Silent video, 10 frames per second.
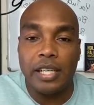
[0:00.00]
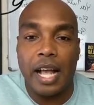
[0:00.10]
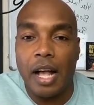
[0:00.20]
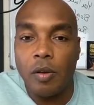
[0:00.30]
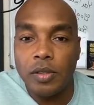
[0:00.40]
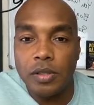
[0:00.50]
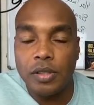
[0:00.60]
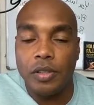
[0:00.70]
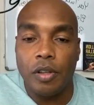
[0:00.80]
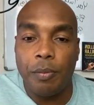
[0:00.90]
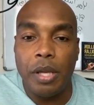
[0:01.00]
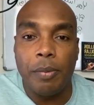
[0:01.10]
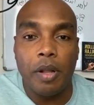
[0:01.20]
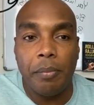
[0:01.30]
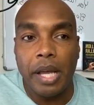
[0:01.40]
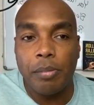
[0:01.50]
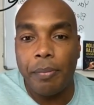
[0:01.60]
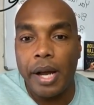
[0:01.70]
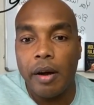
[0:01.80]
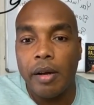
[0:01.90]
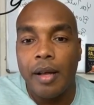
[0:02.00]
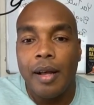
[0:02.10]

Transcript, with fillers: out to the people and being prepared.